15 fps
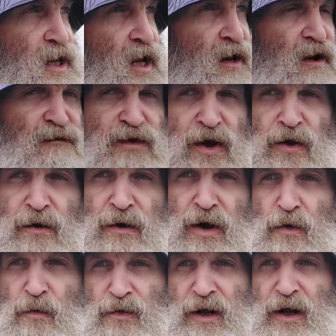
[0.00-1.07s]
interview
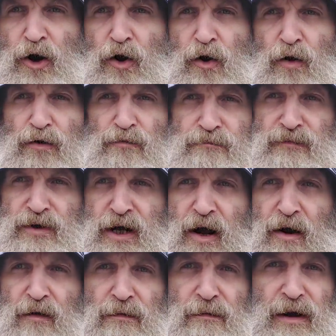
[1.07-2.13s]
with a little
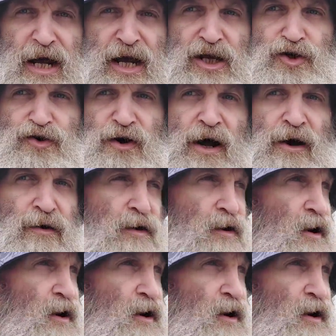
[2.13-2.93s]
intro